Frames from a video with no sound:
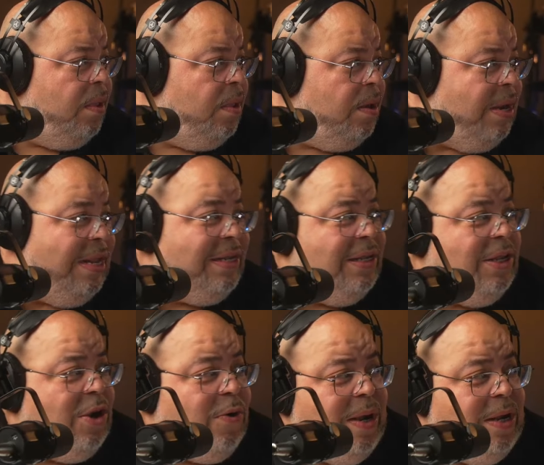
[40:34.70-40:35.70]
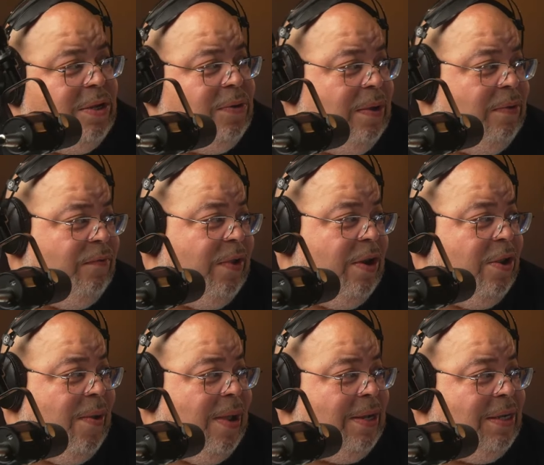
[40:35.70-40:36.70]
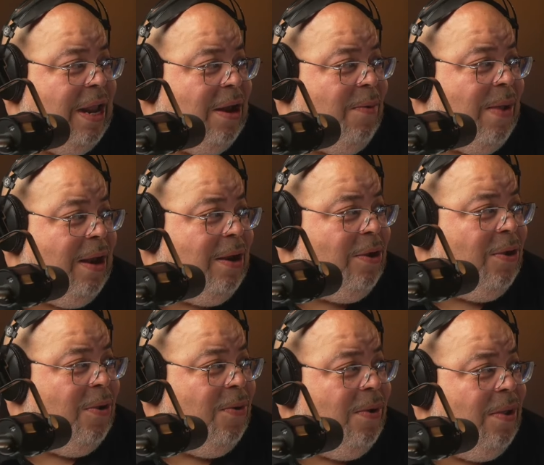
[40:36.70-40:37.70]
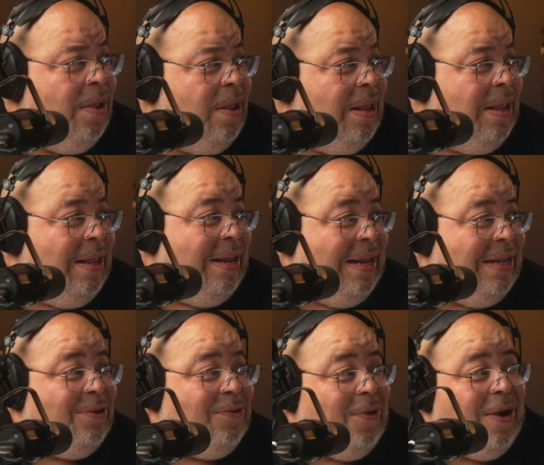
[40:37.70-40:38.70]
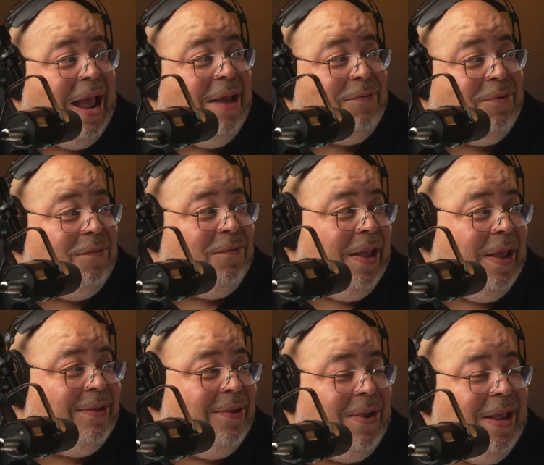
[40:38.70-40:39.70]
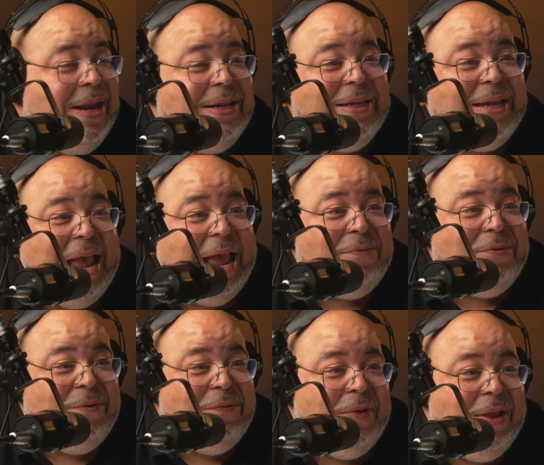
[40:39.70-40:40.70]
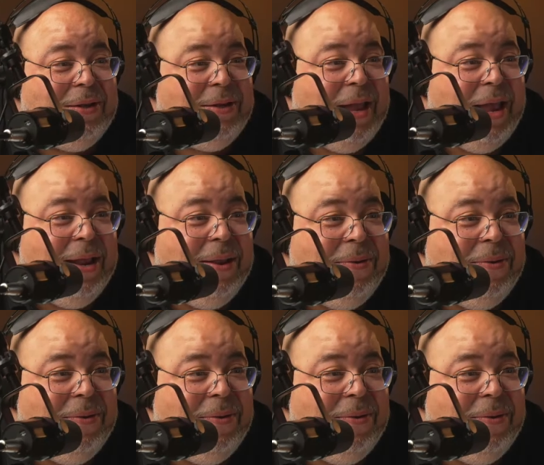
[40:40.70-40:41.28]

This is a green screen video I shot a while ago. This is on After Effects. Okay, this is After Effects. All right.